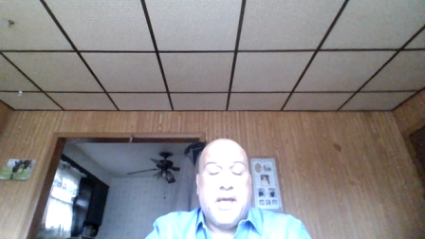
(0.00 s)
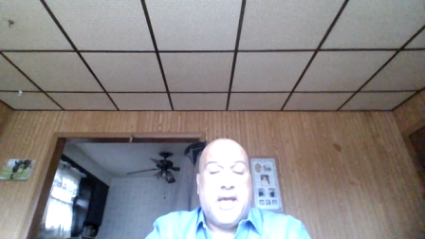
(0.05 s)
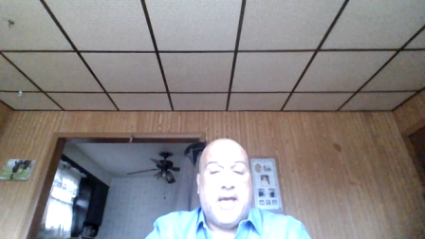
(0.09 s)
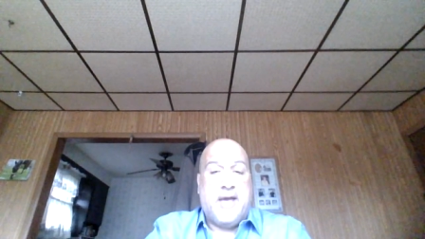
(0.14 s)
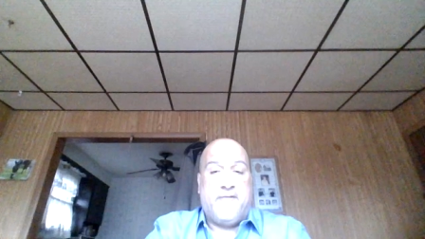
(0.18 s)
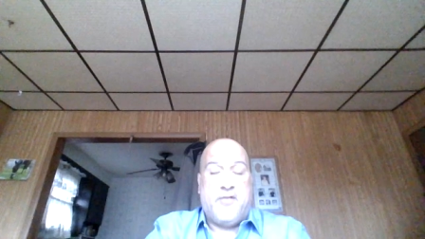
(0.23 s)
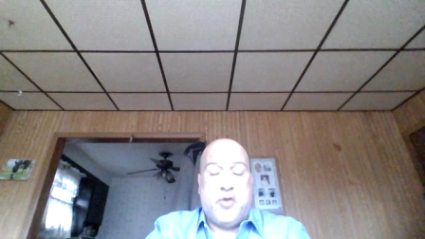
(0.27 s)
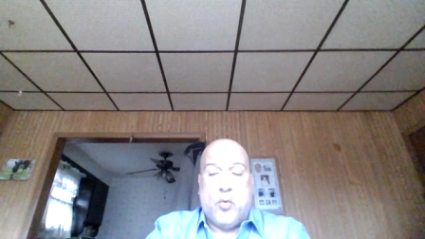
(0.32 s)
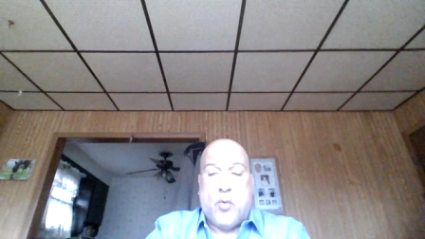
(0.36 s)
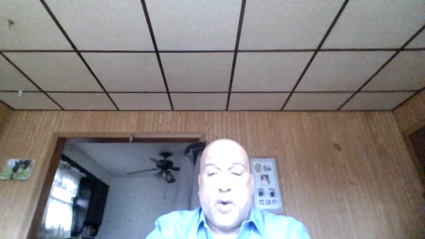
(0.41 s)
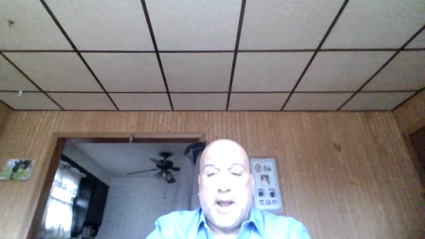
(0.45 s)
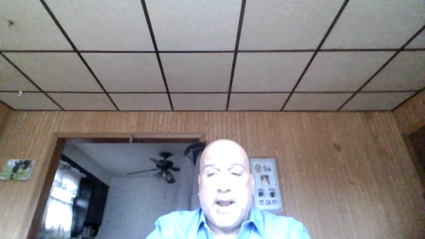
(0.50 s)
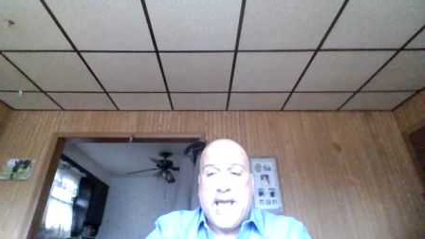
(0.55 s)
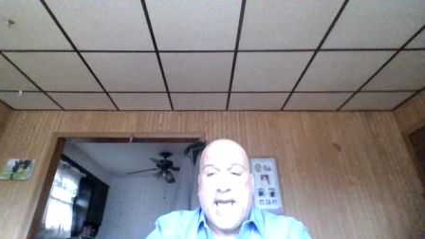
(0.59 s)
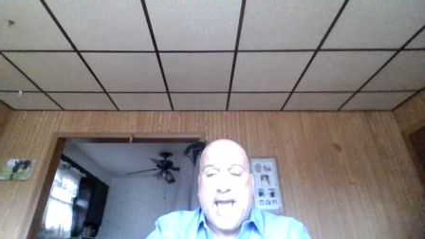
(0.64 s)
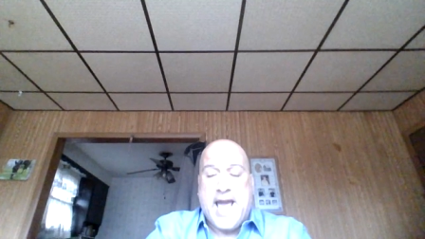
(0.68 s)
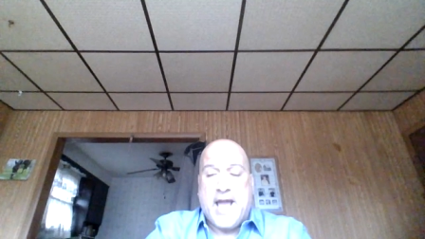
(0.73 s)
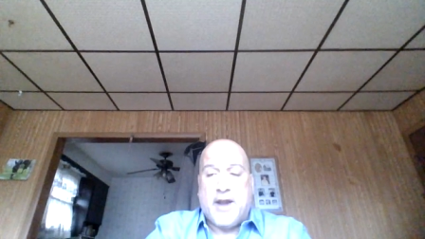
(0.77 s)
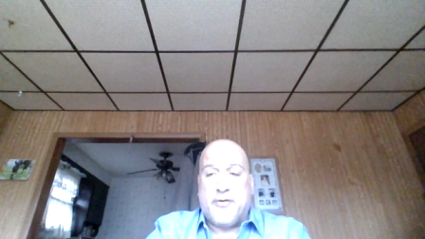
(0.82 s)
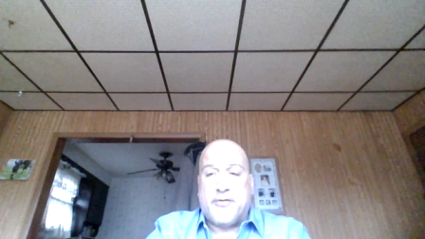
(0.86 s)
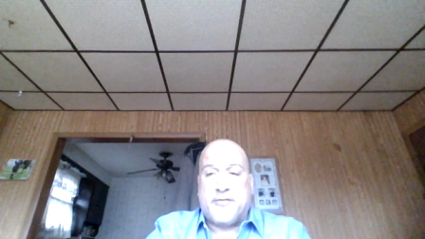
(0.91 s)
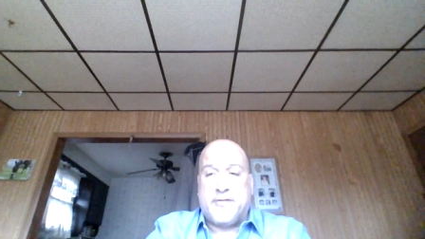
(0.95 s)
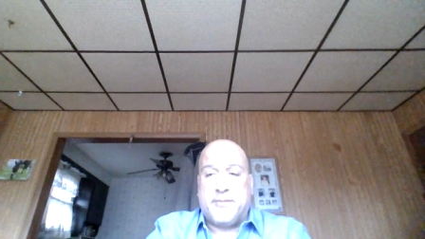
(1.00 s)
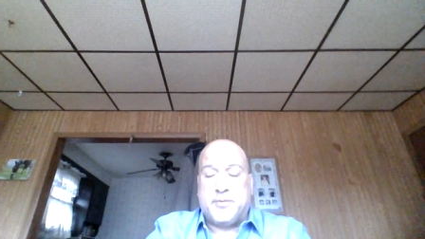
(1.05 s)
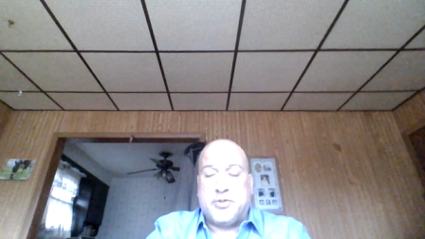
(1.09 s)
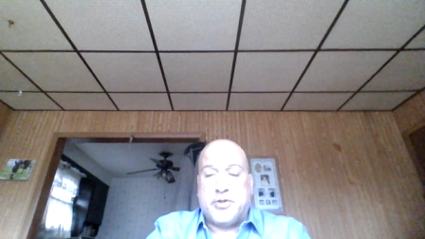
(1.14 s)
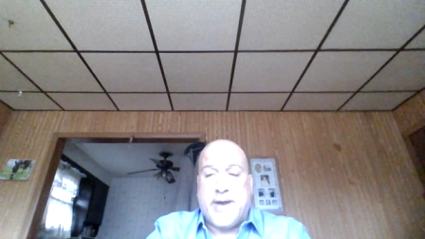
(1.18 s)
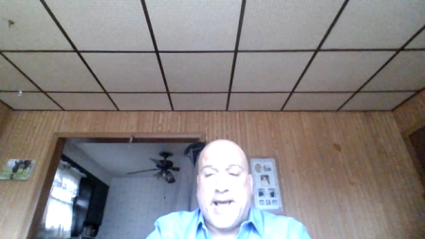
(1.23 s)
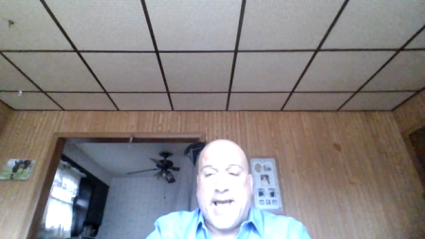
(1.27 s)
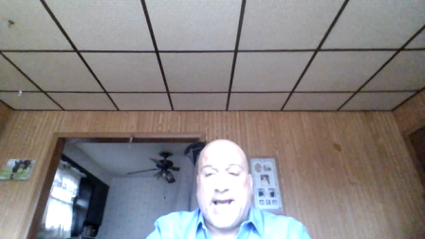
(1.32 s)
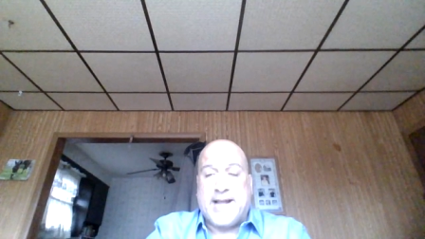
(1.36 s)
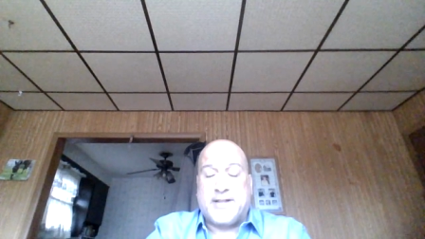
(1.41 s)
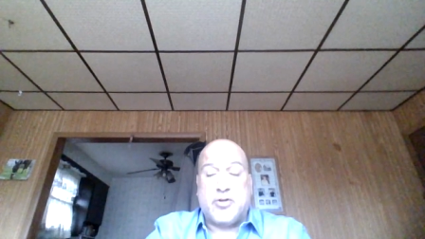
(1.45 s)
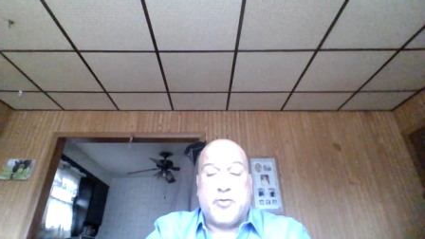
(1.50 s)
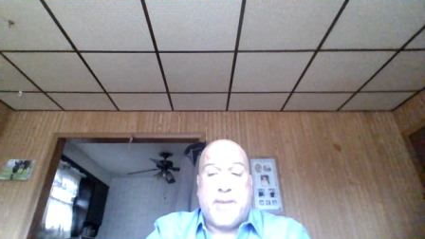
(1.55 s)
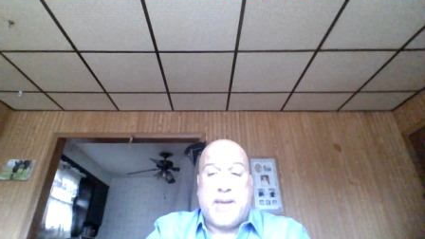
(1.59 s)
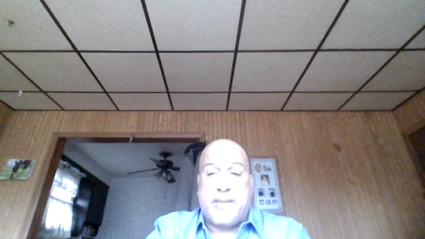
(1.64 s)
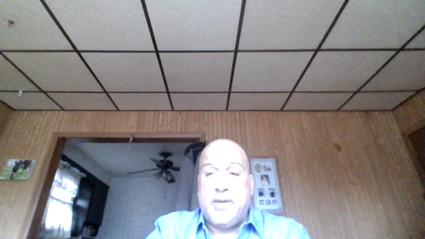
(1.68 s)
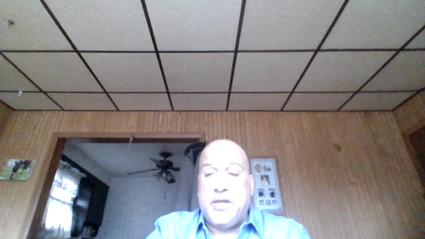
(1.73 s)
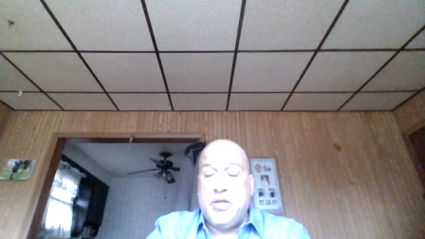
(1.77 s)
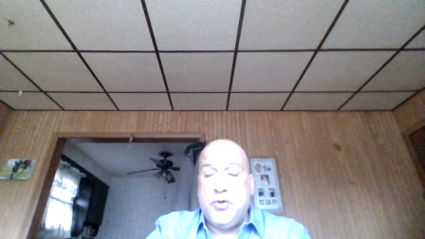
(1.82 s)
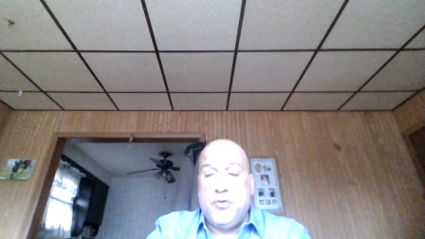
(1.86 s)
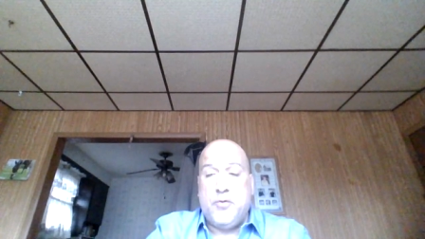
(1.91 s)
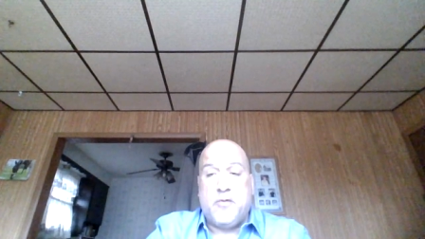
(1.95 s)
If you want to add or subtract or
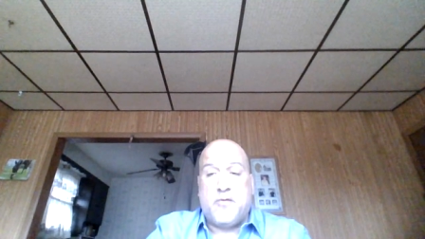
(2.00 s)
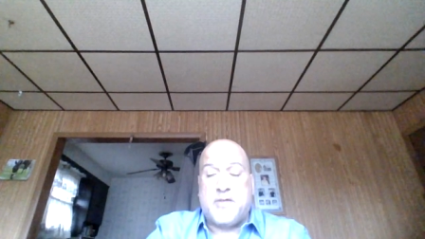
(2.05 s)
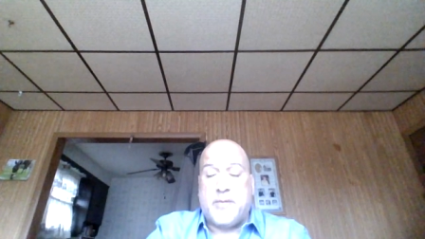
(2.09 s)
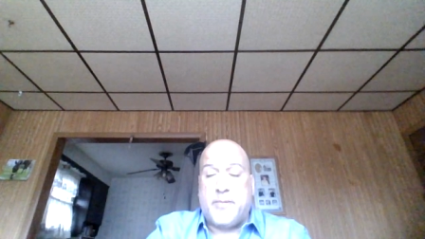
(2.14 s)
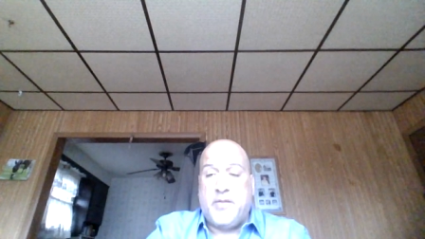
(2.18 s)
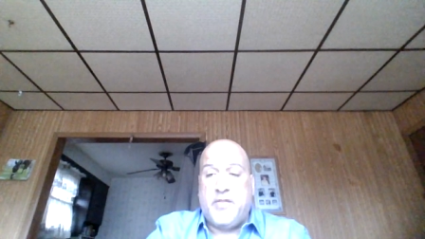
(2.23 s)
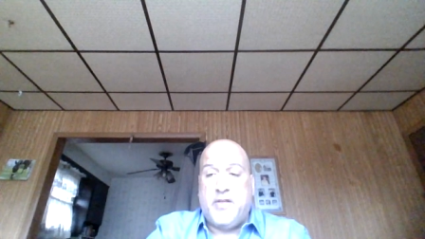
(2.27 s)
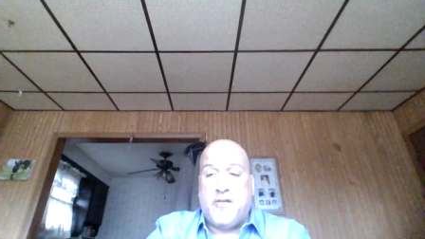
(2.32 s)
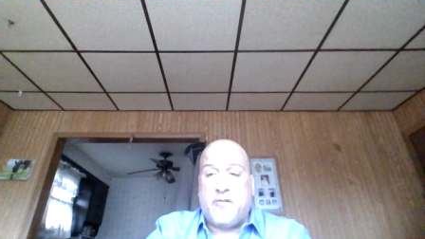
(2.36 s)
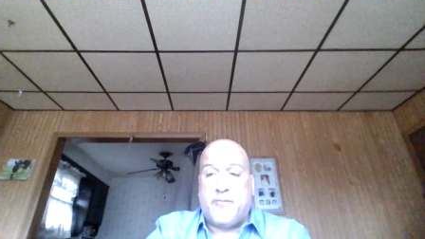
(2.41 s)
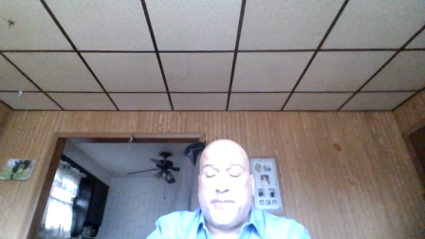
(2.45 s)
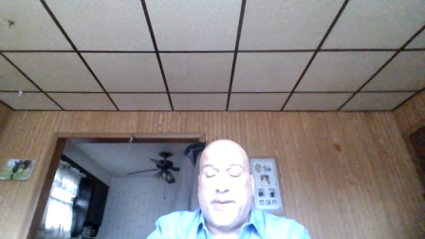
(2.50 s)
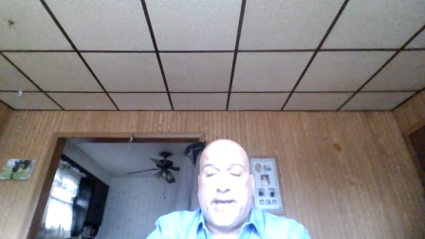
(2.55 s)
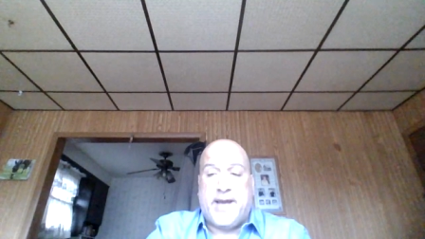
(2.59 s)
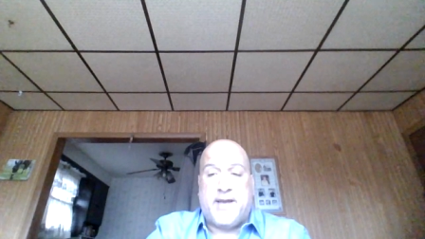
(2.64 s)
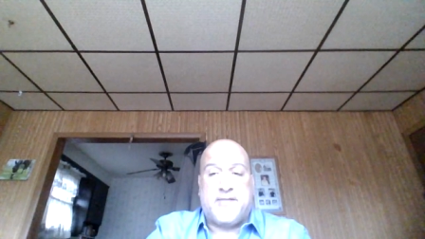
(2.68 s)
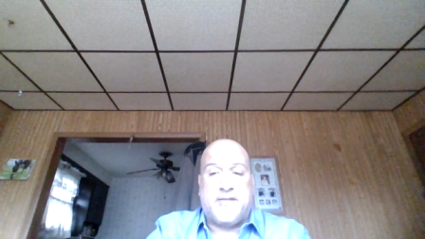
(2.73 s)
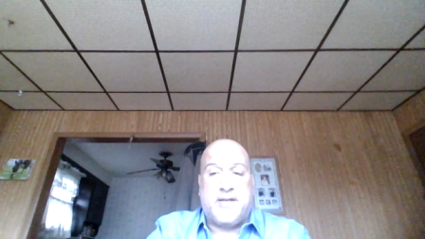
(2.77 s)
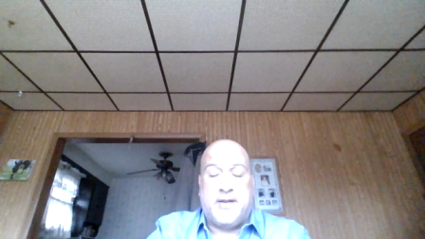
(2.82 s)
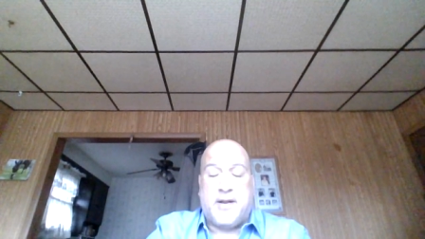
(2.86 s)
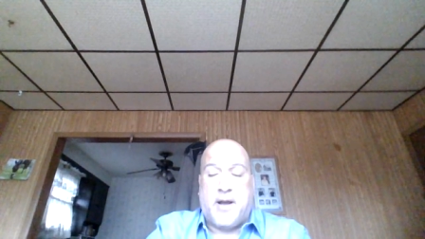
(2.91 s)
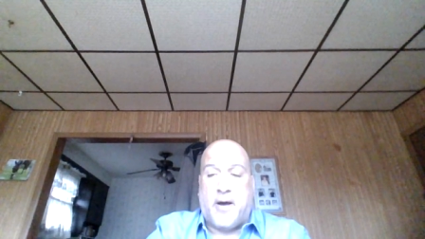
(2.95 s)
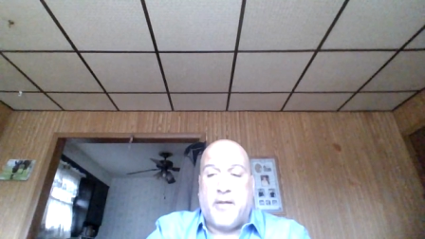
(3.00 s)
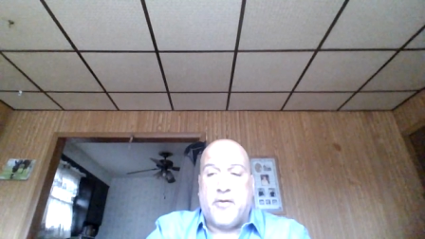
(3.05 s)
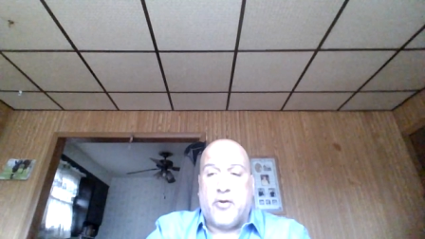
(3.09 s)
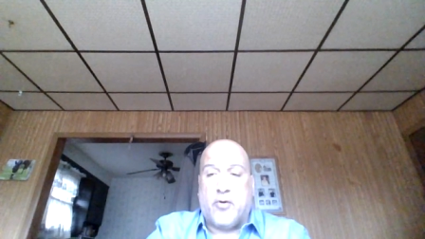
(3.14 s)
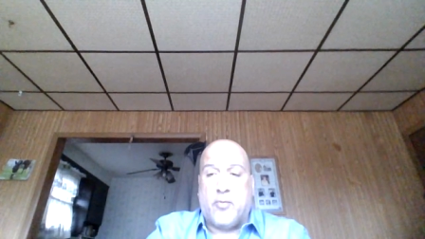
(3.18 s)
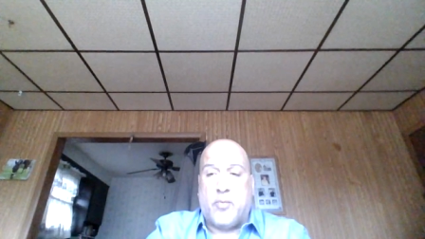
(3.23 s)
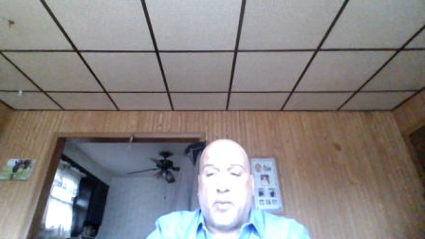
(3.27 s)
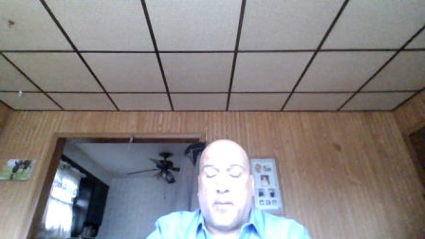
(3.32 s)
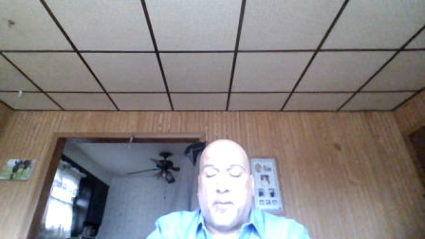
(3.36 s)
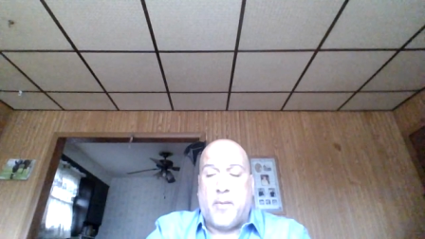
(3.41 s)
maybe use some of these picks and other